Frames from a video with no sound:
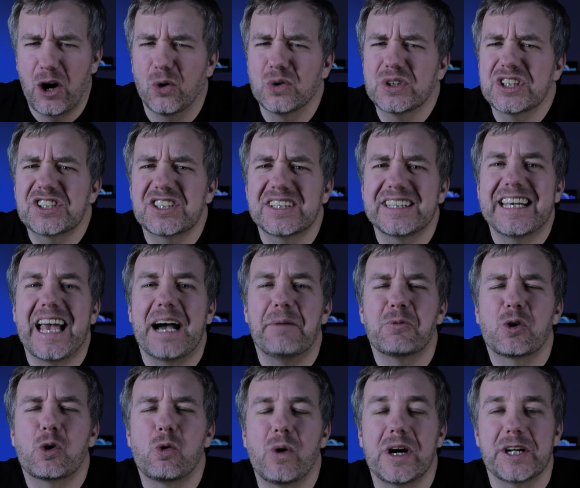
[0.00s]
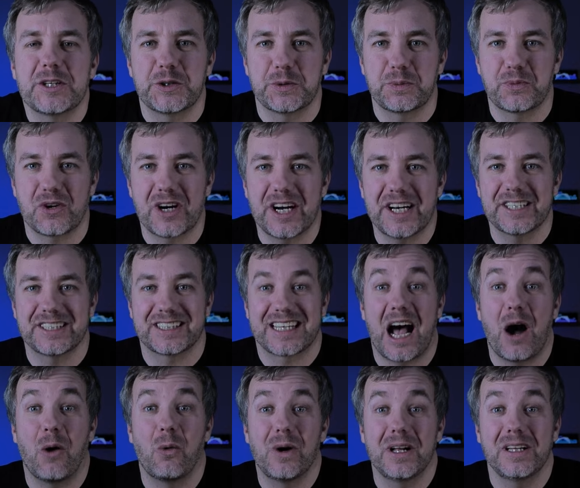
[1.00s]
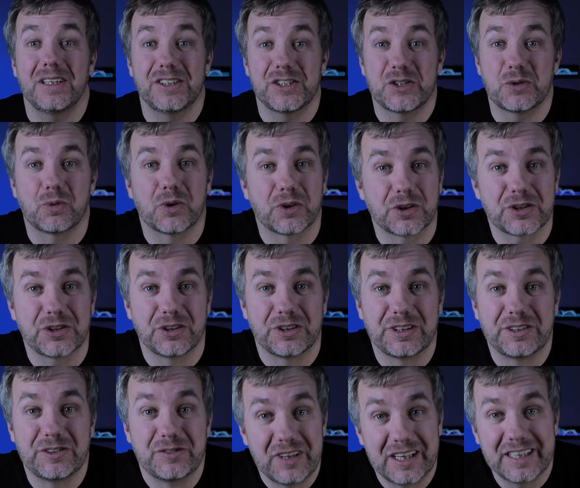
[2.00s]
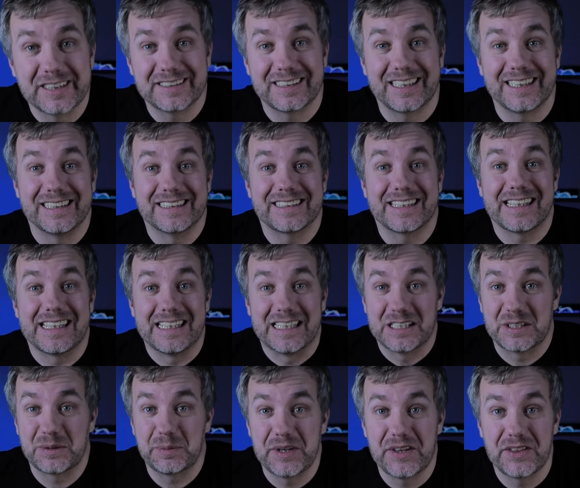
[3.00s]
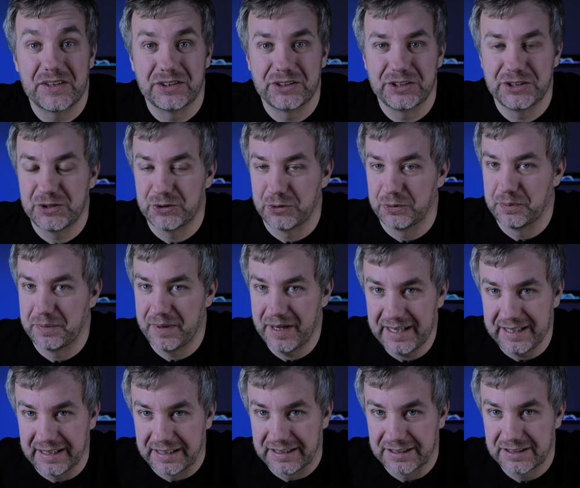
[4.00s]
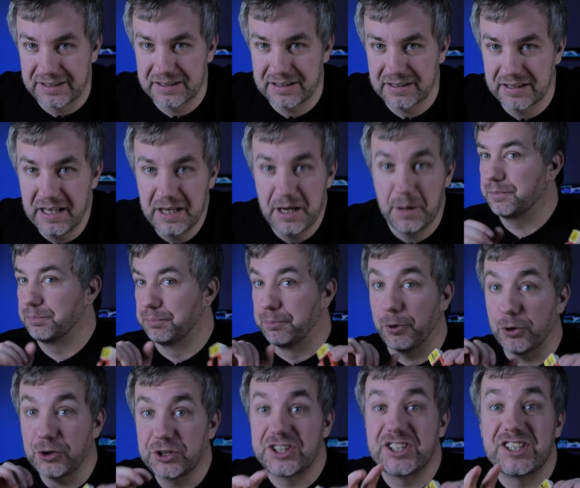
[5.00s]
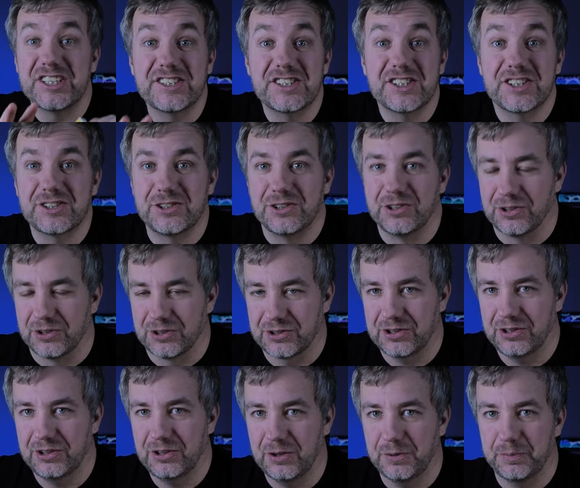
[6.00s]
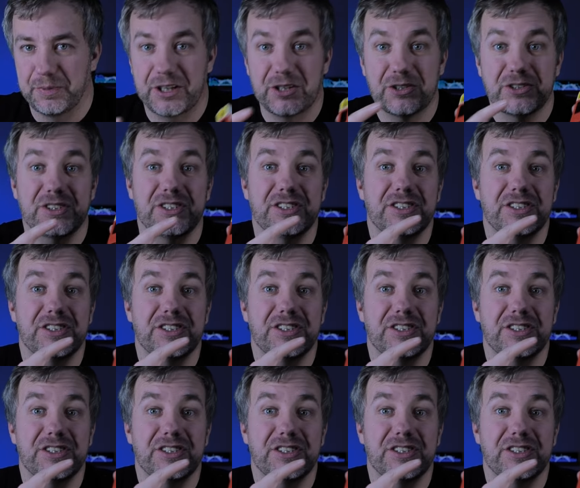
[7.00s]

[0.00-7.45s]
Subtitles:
Honestly, I'm quite surprised how well this works on a device that is ESP32 based. But this is not all, because